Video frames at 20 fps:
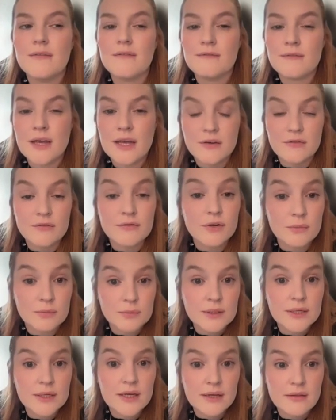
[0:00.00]

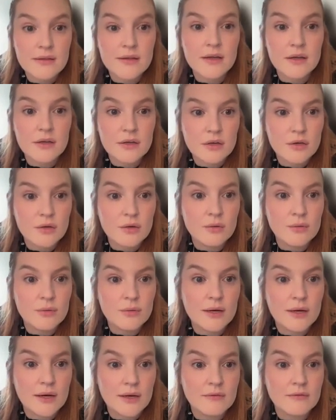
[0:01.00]
favorably that
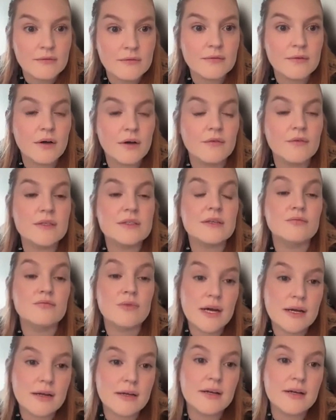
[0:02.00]
you have obviously
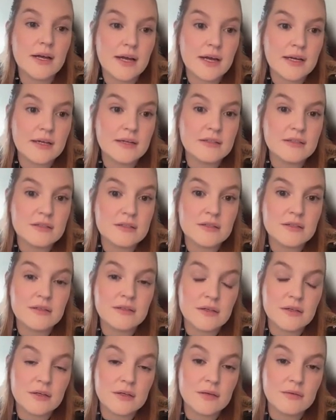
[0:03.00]
recognized
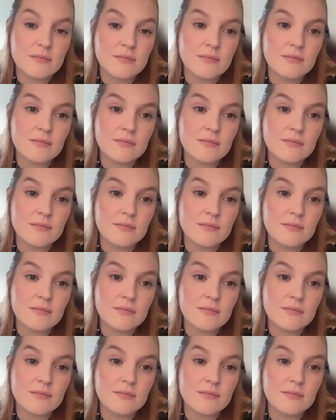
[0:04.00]
that